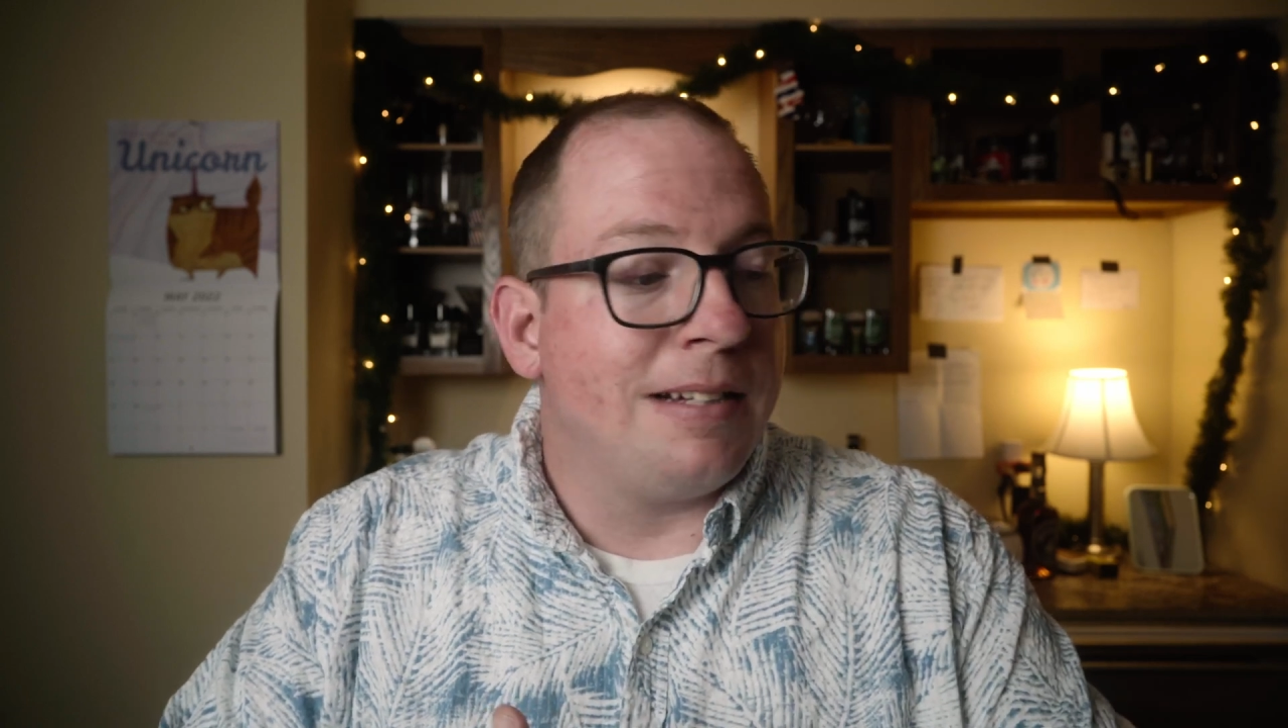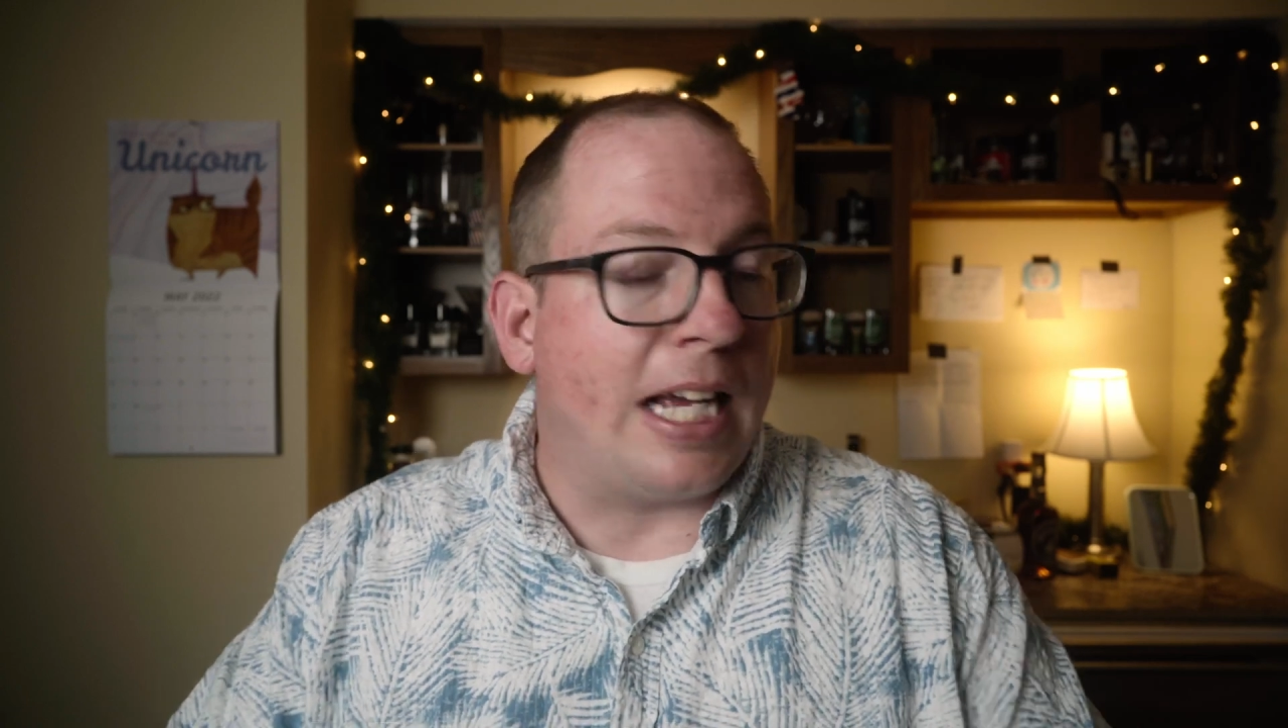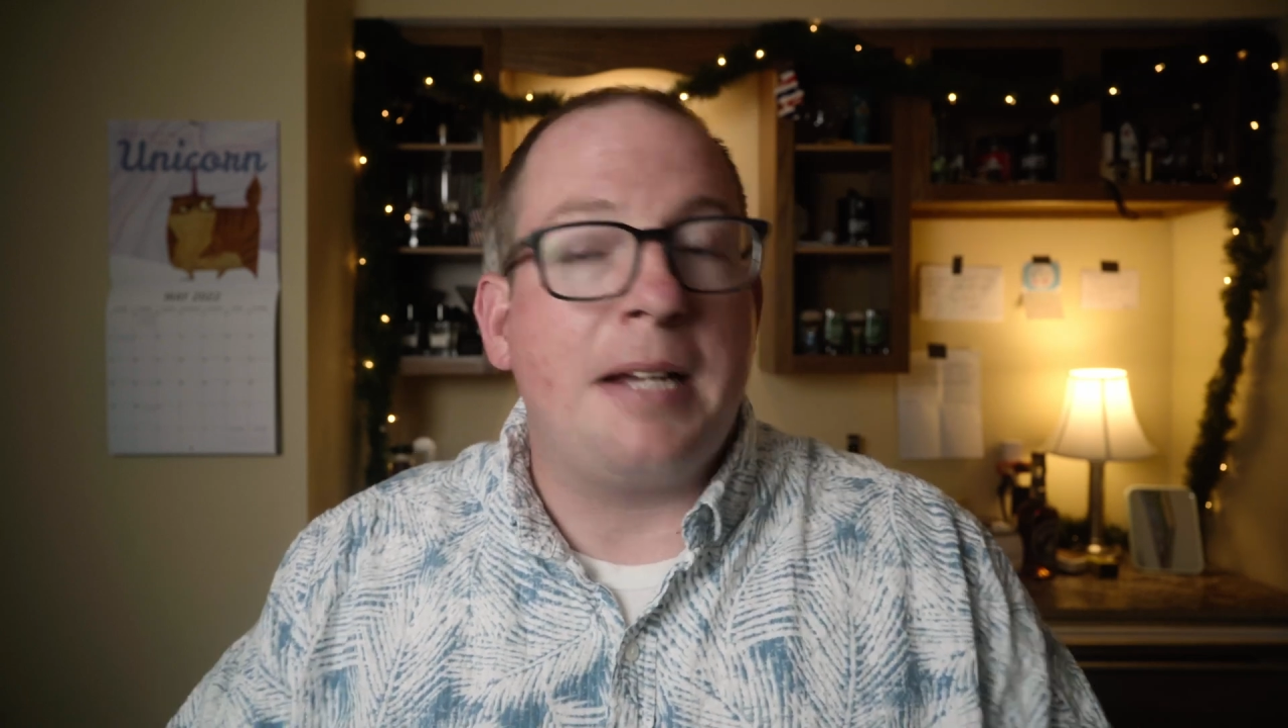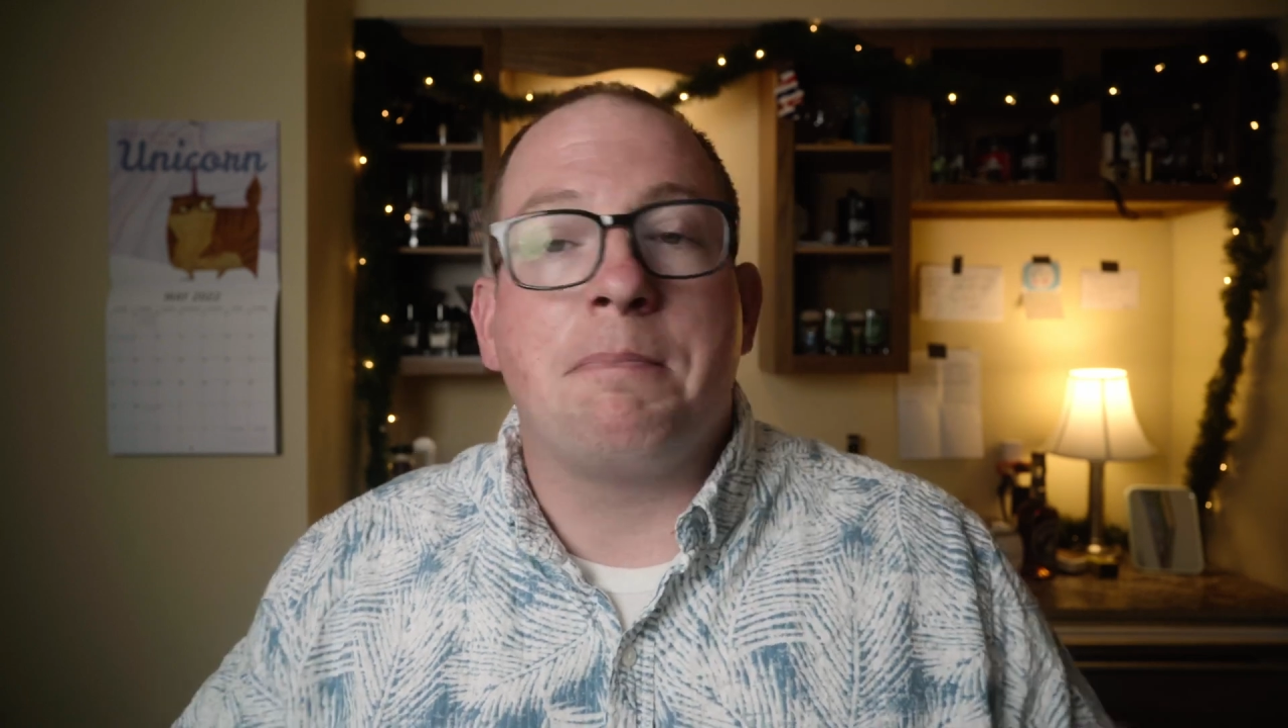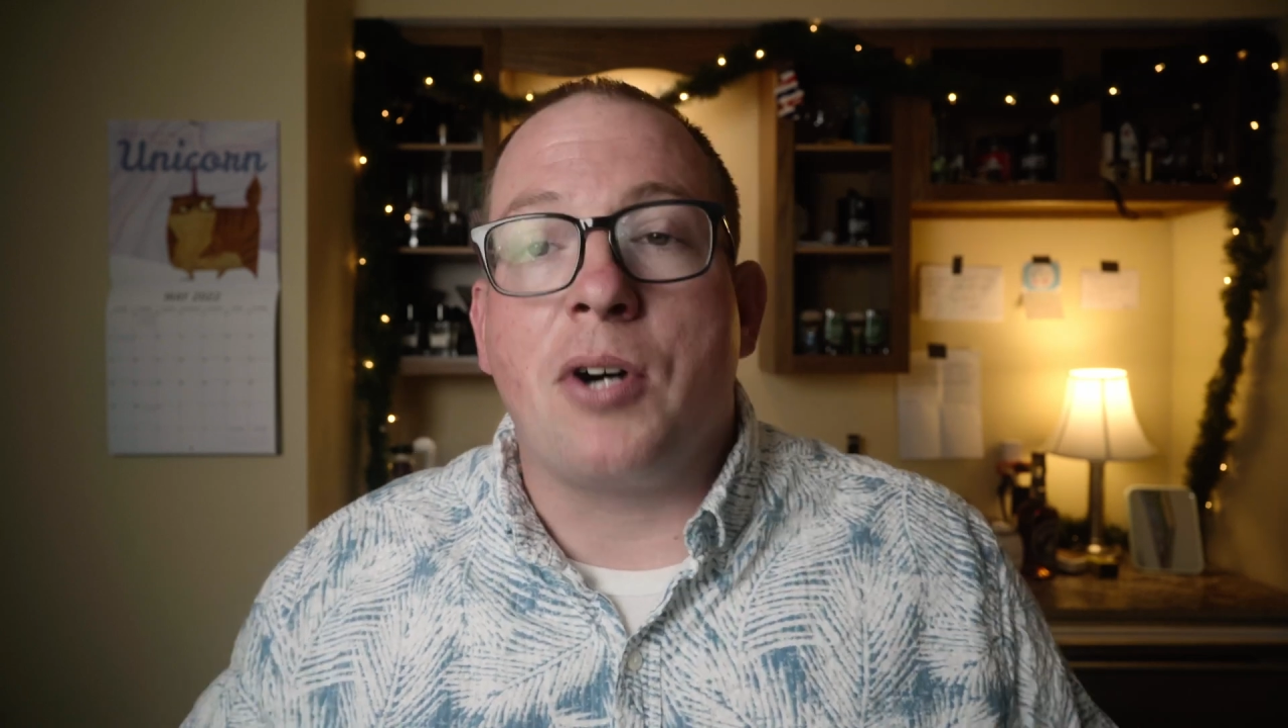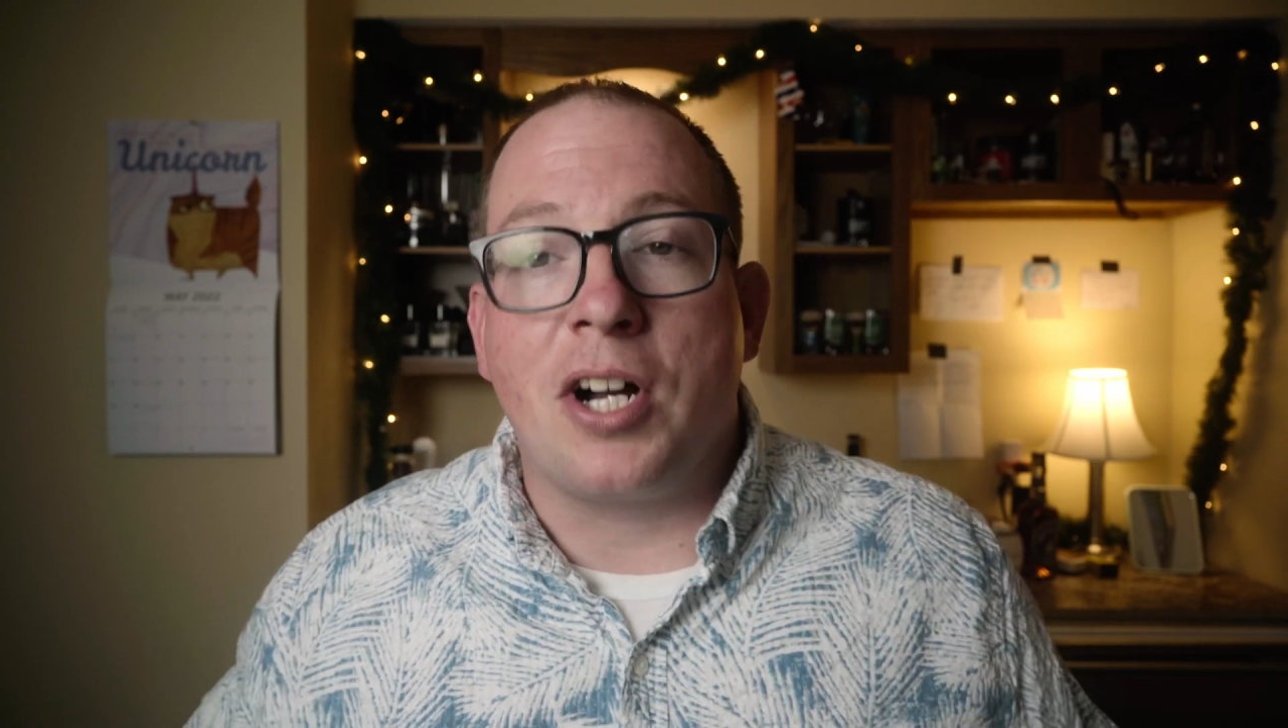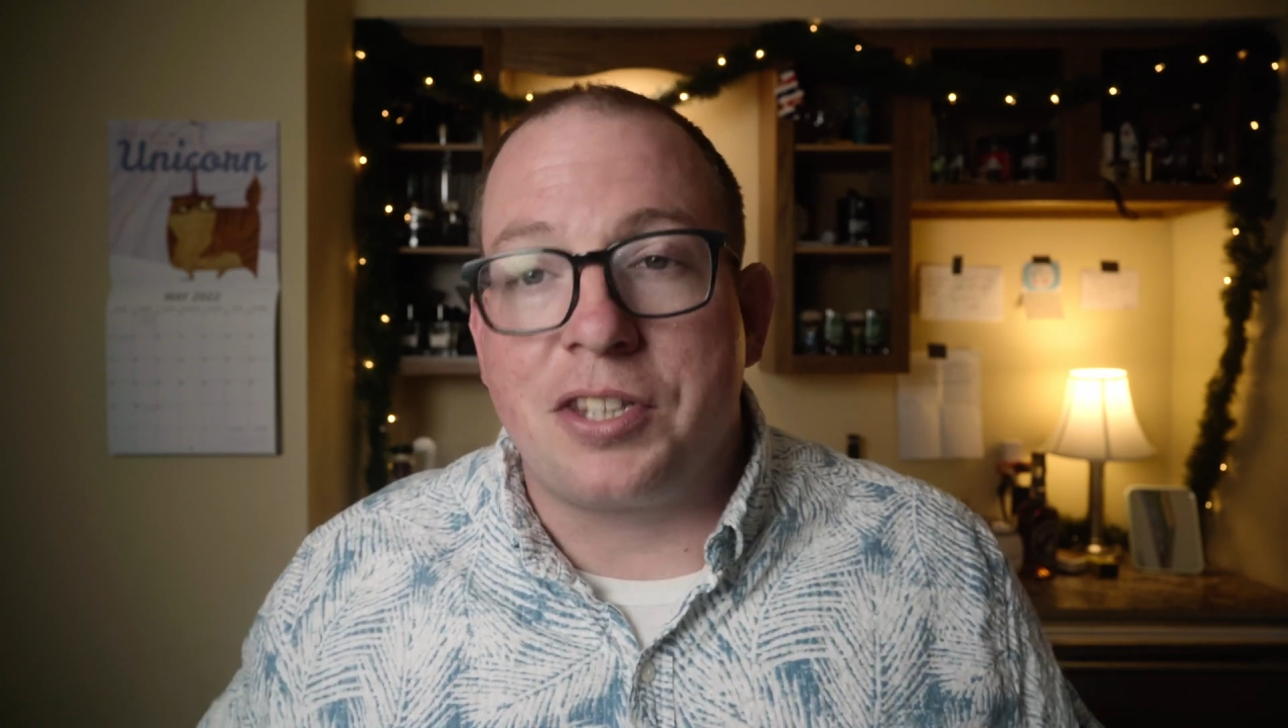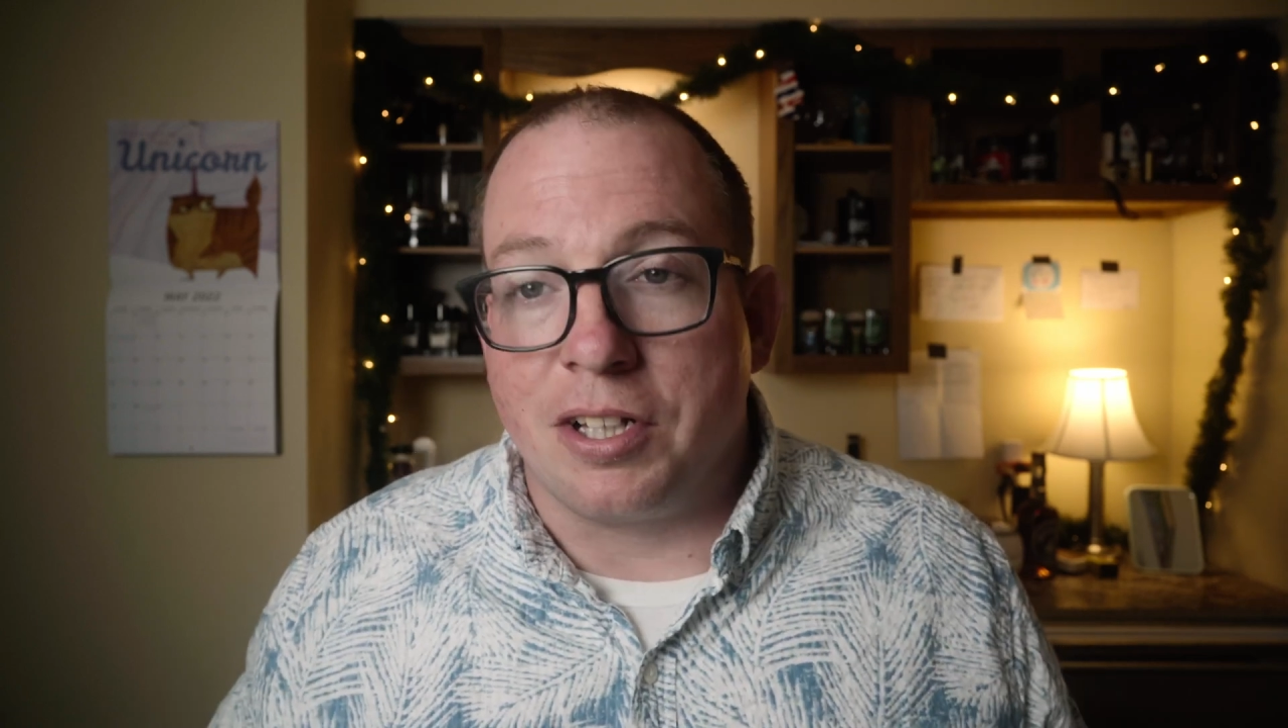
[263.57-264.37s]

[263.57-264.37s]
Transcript: they bought